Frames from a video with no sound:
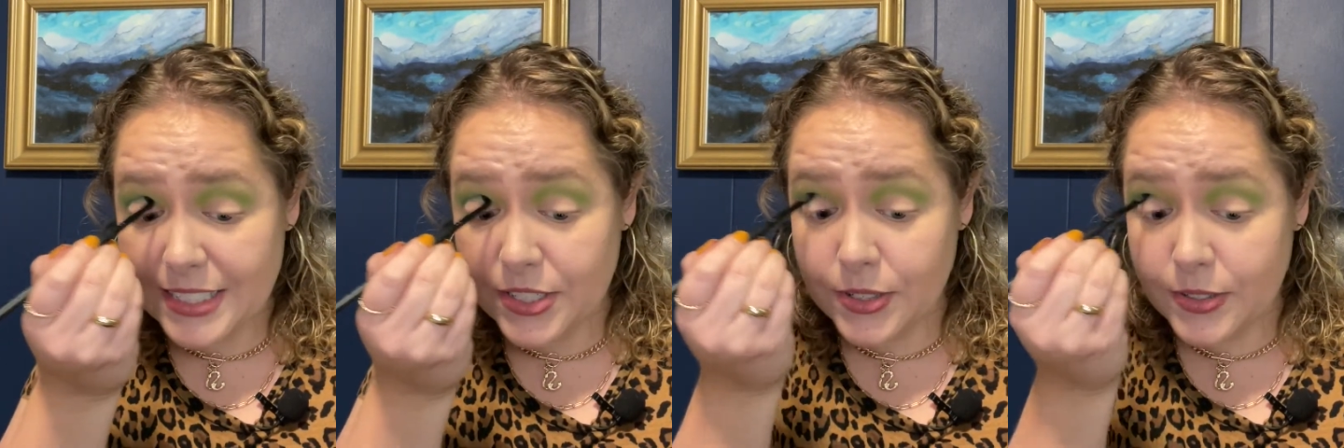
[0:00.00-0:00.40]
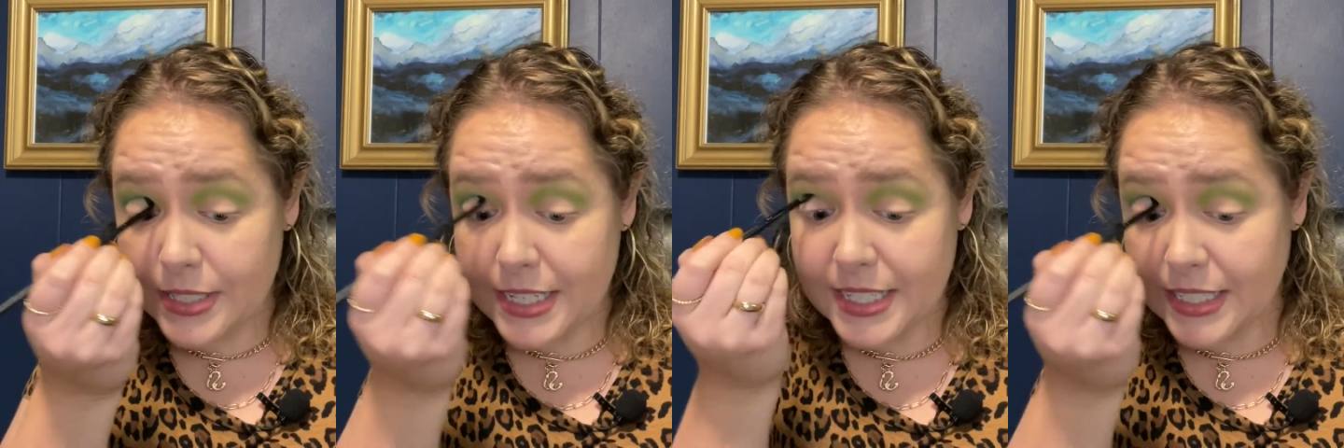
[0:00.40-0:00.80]
to
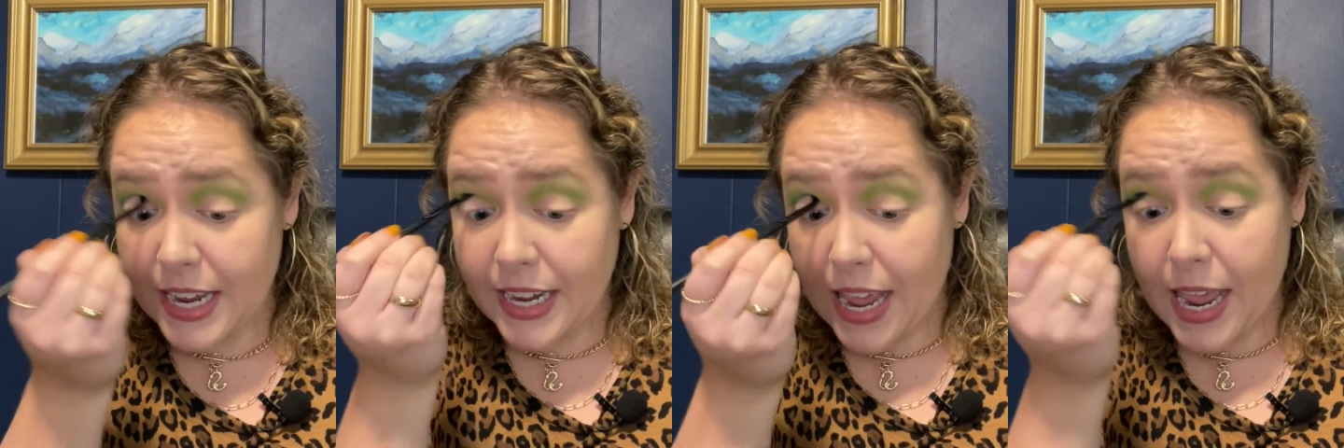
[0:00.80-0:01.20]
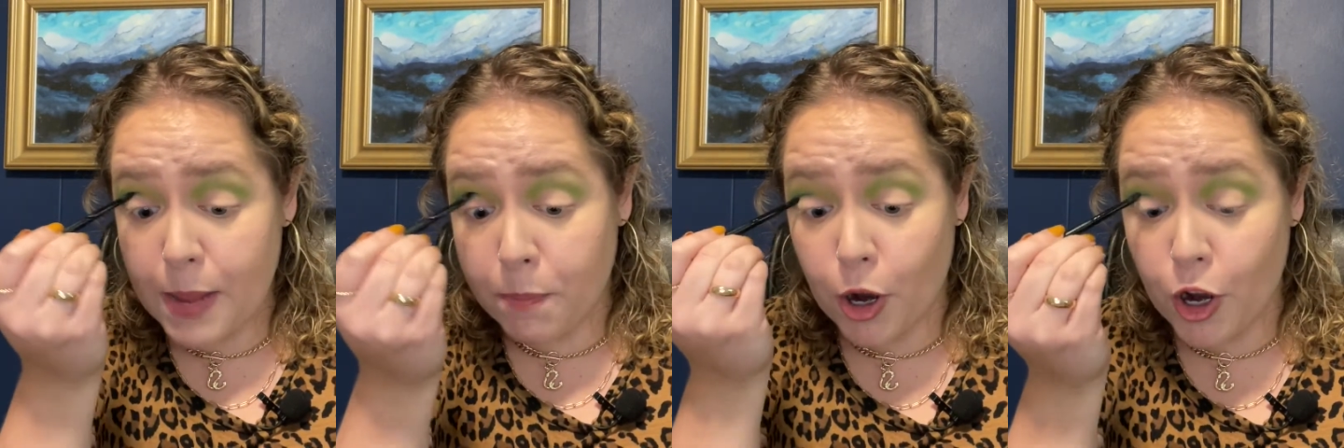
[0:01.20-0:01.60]
designate a
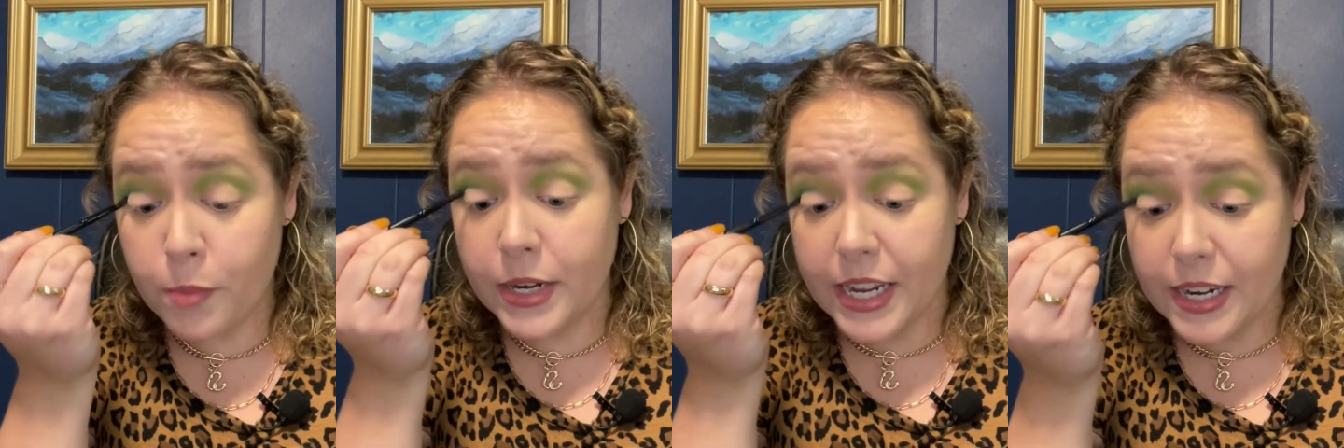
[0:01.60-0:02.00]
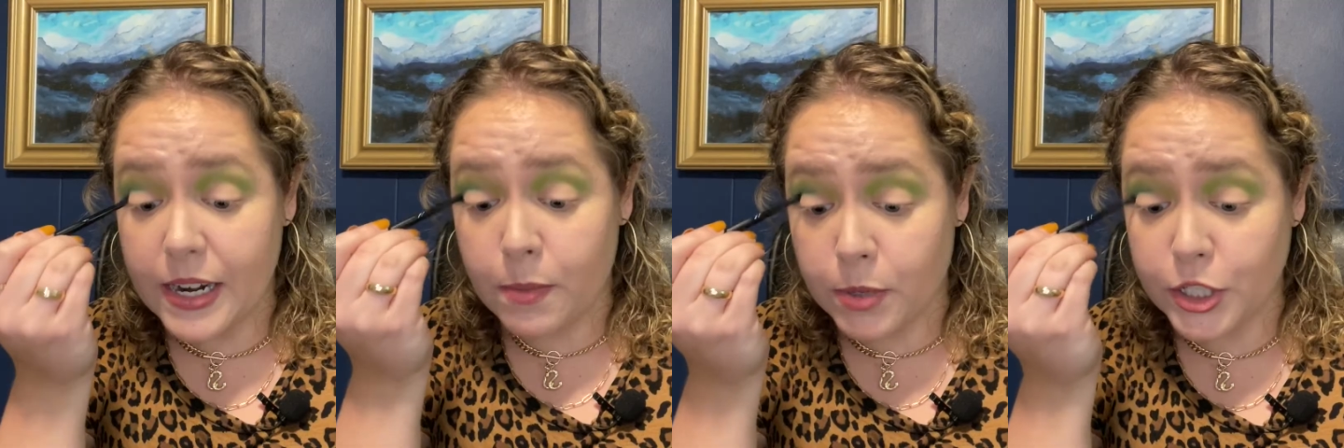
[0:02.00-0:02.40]
permanent
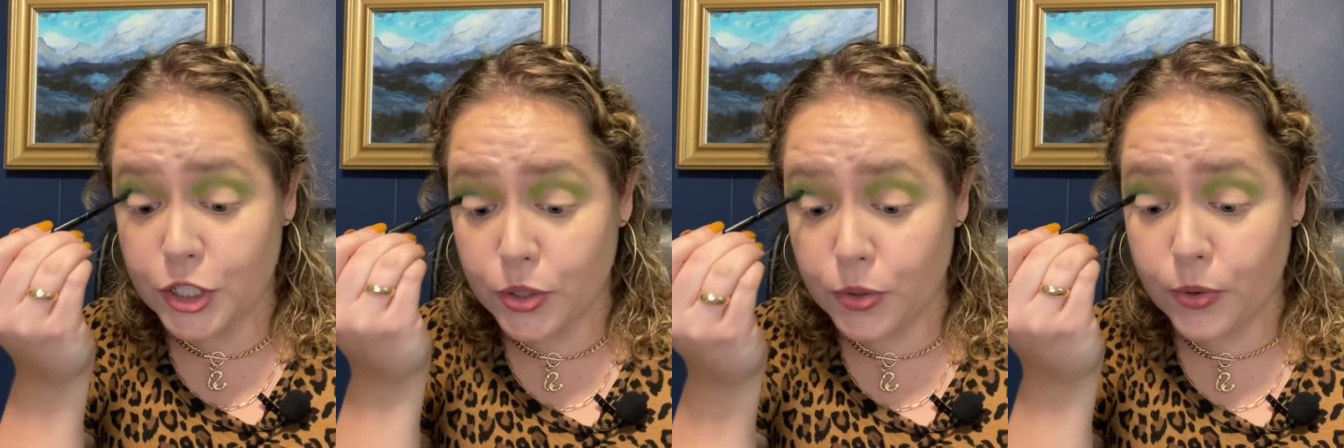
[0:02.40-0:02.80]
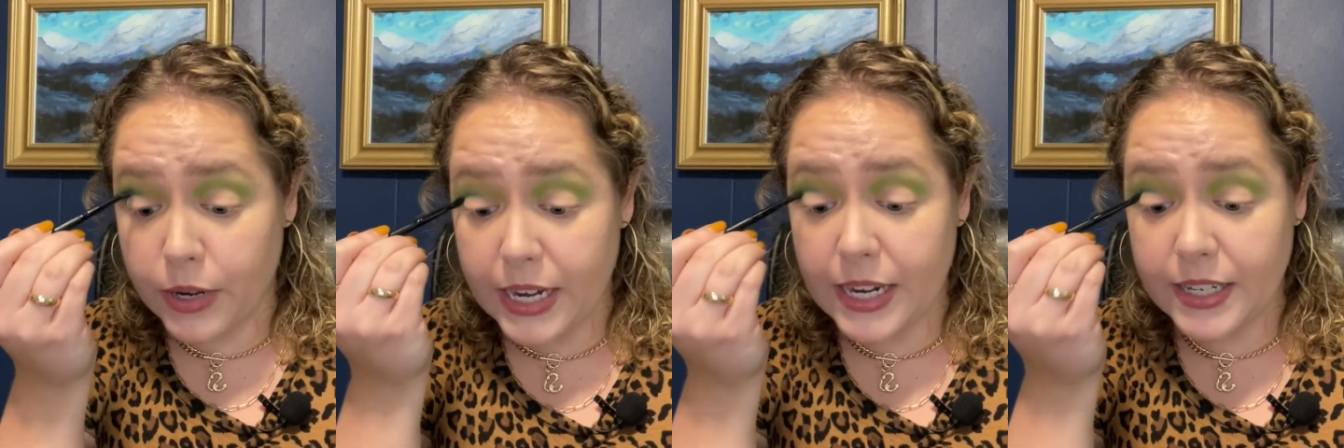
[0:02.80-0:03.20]
number two
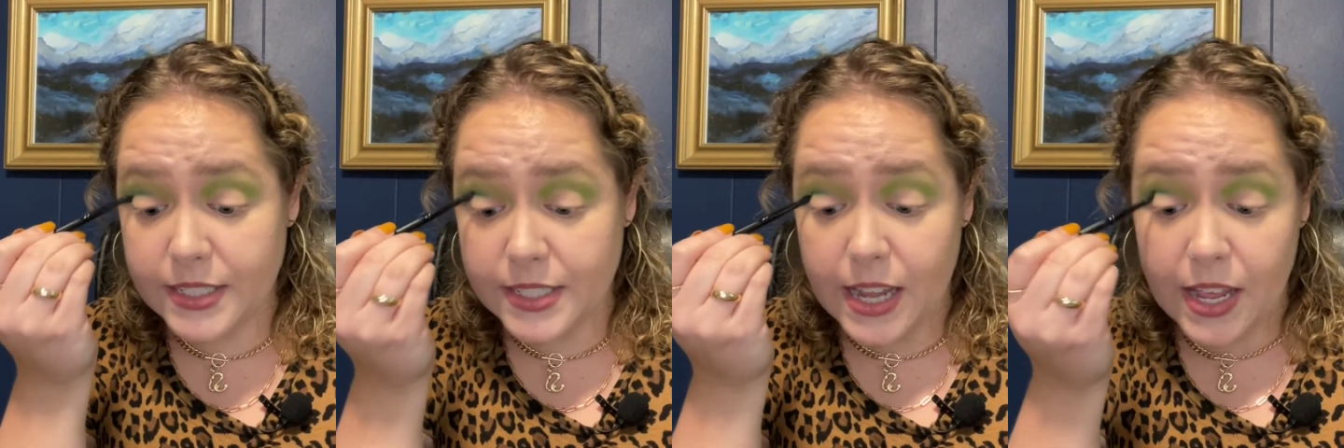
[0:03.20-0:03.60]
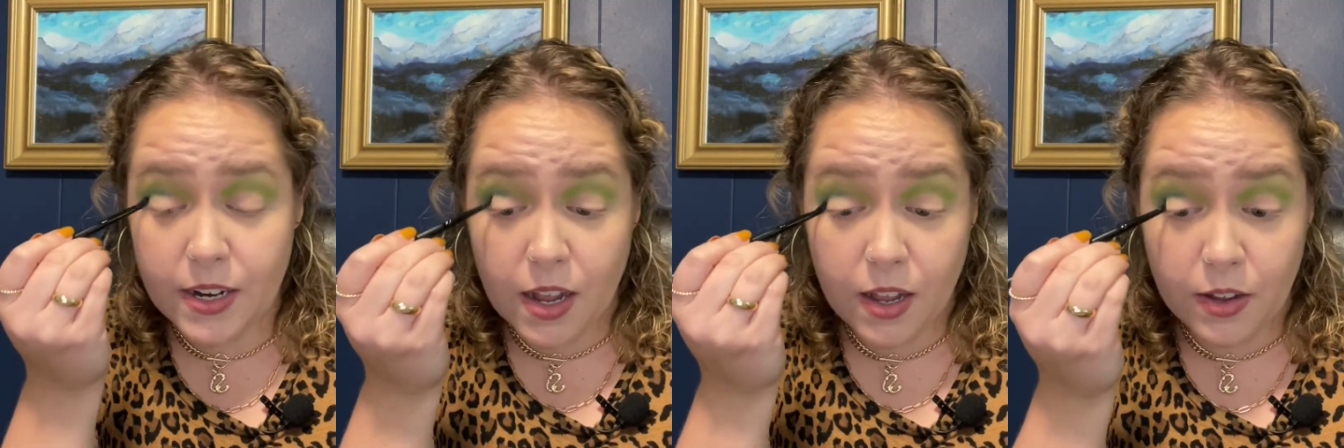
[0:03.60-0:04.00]
instead
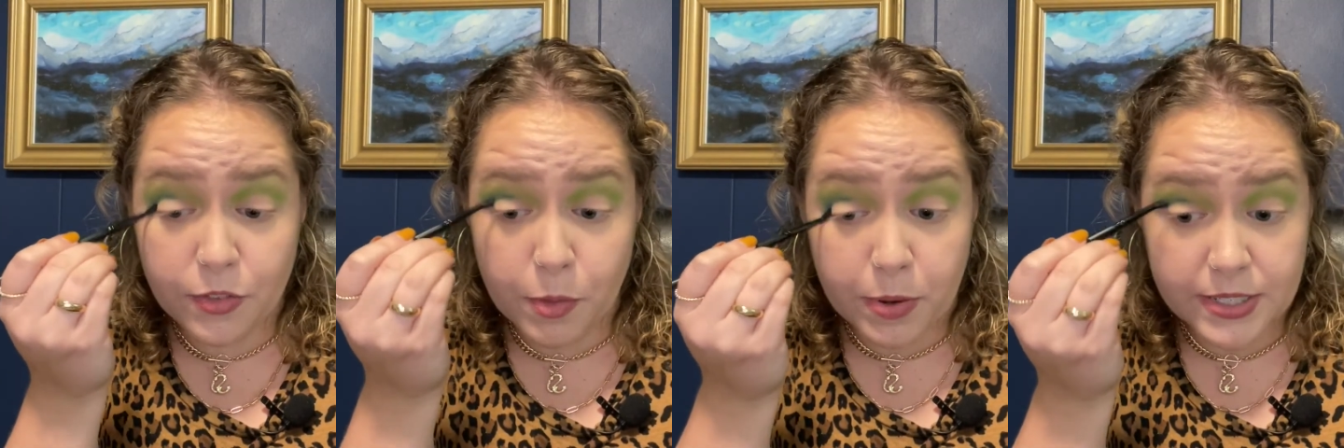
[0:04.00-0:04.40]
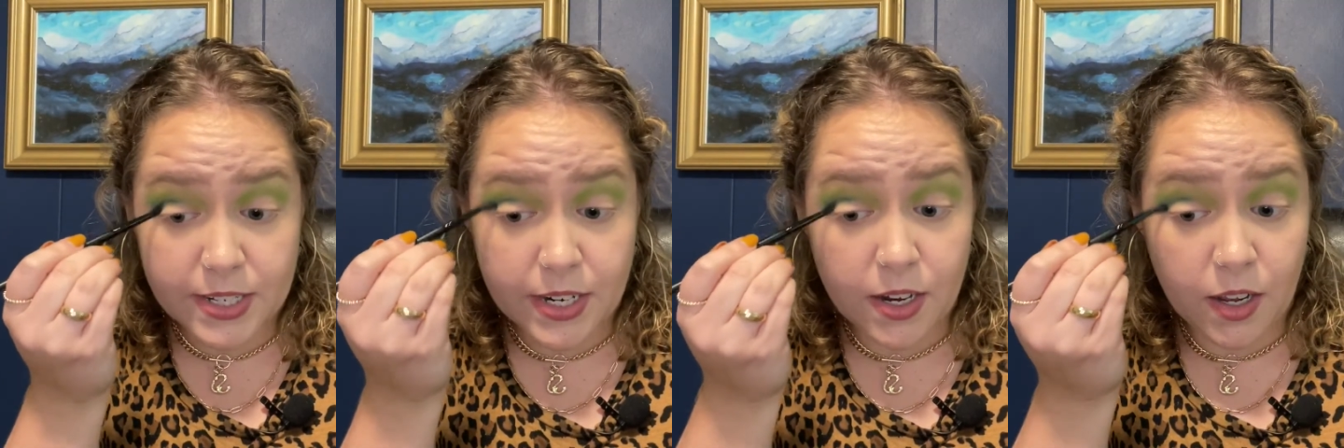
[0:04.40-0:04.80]
of the
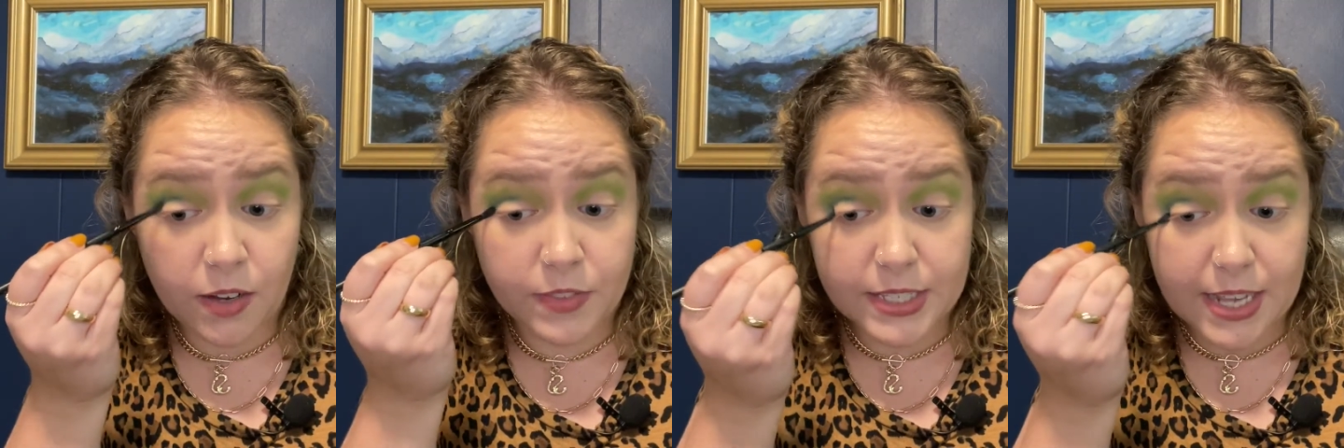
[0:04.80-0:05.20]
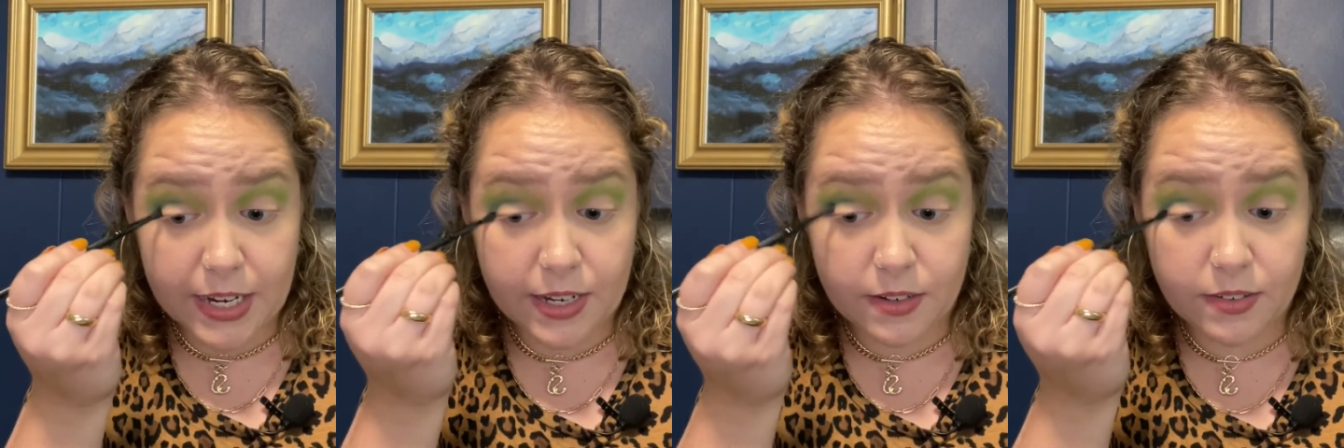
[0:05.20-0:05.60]
president of the Senate.